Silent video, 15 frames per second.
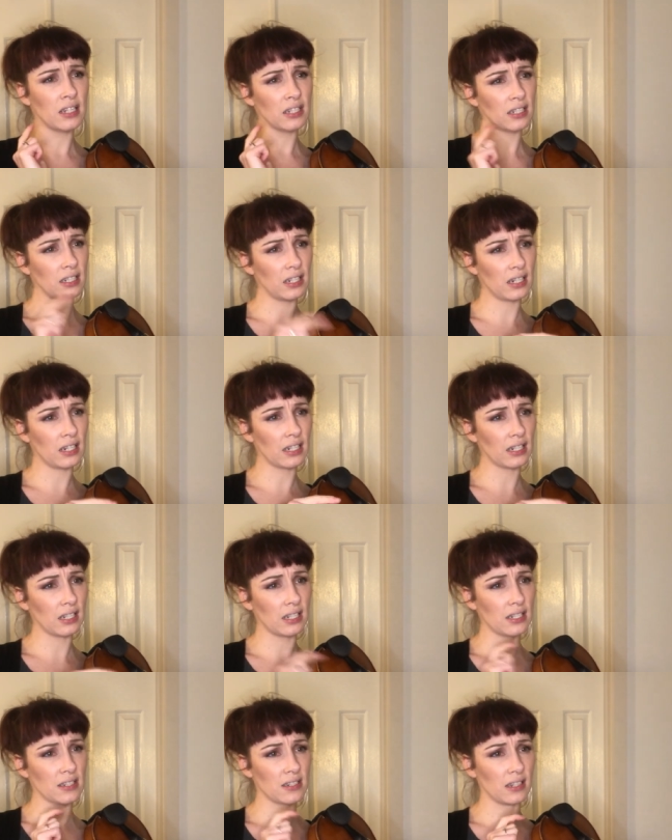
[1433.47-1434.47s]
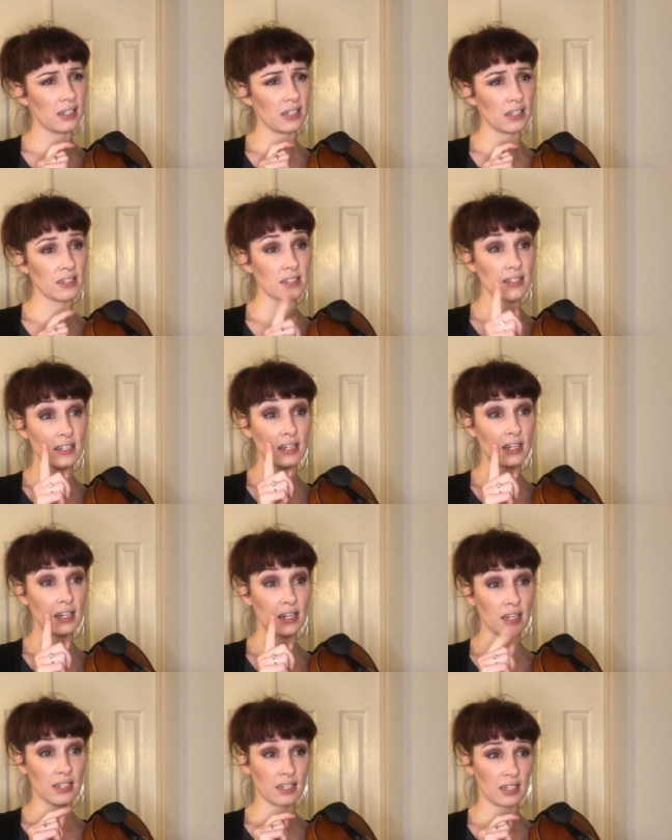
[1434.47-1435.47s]
da da
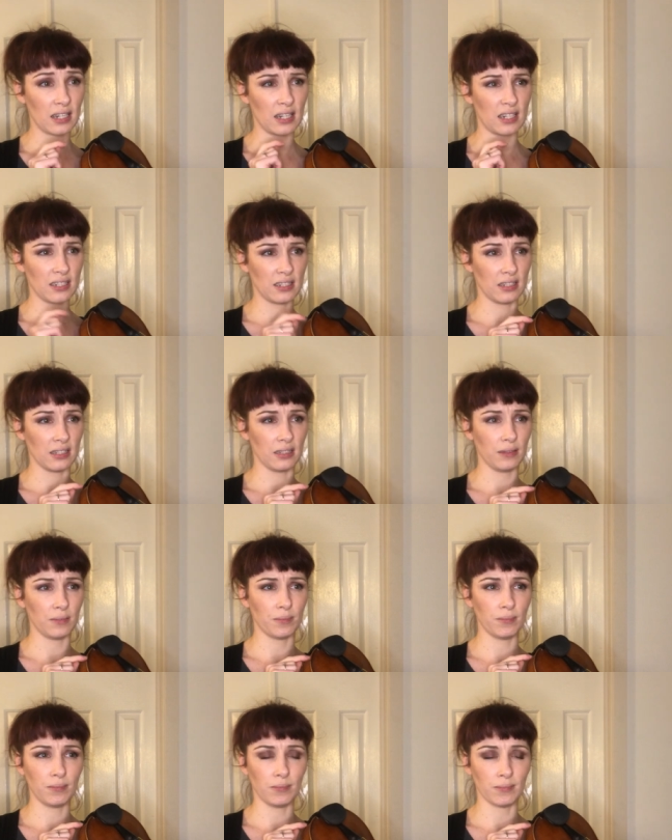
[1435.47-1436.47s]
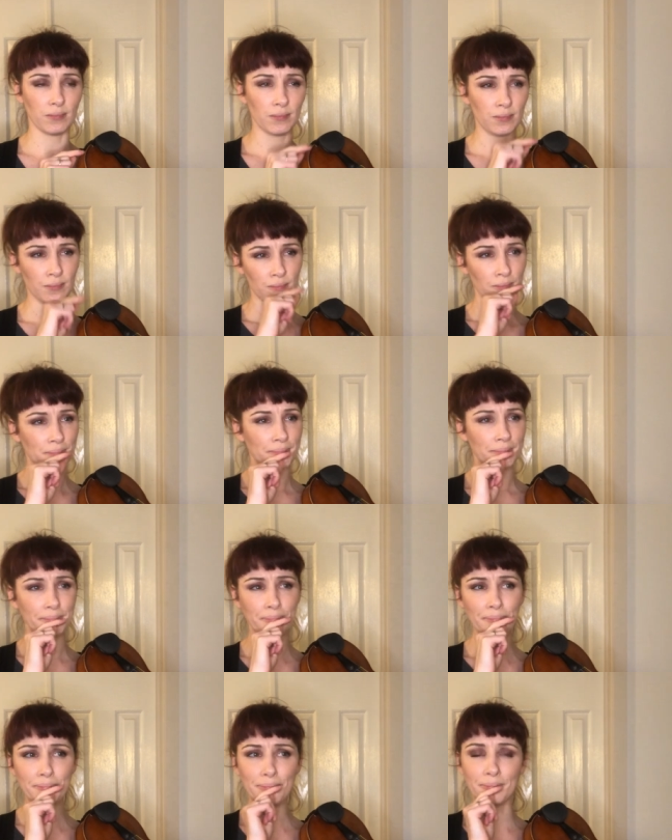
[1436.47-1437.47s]
da da dum.
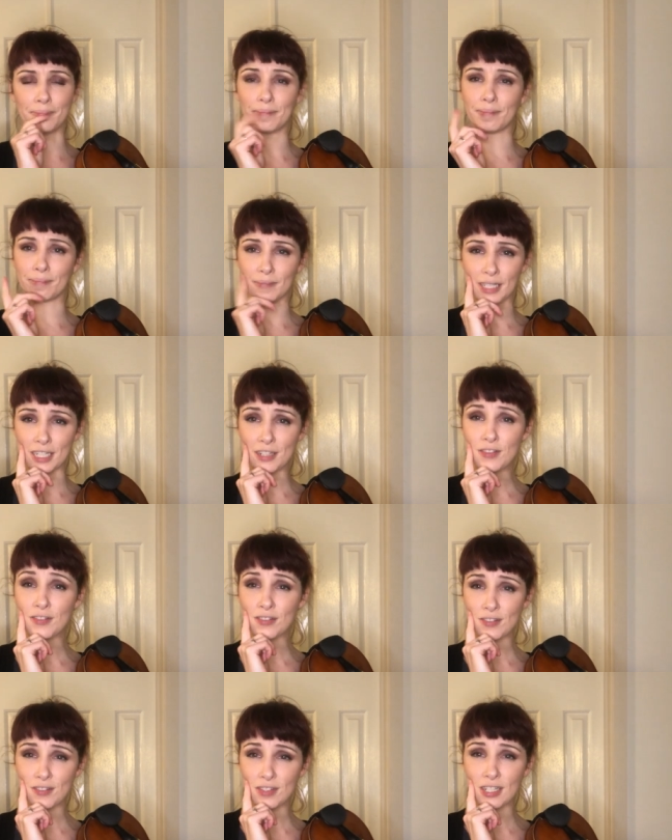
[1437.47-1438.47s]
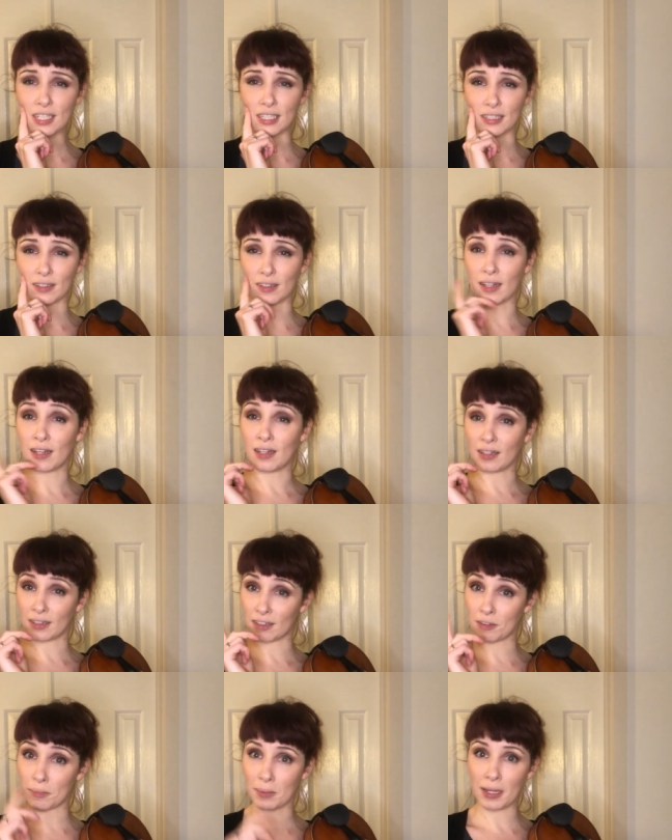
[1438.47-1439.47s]
Interesting.
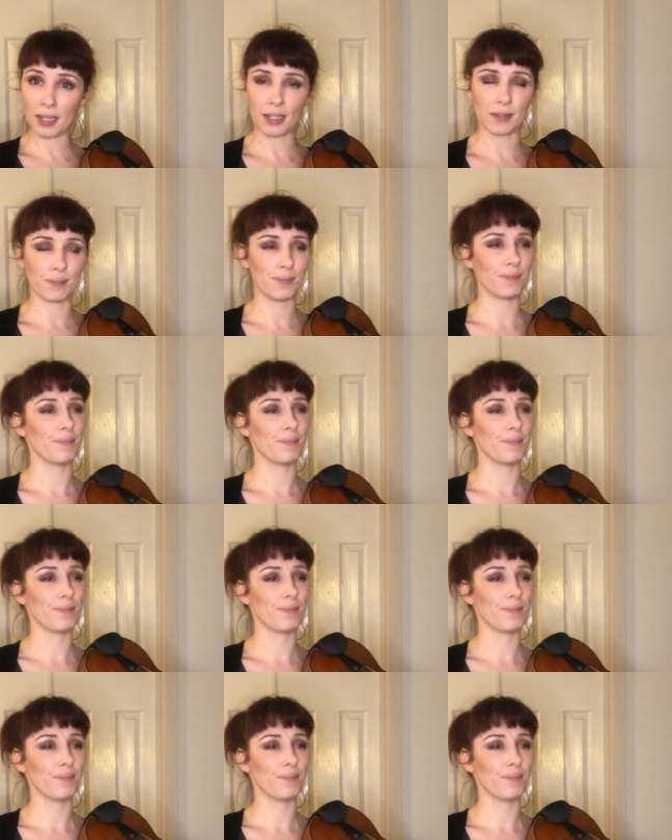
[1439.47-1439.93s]
Let's play it.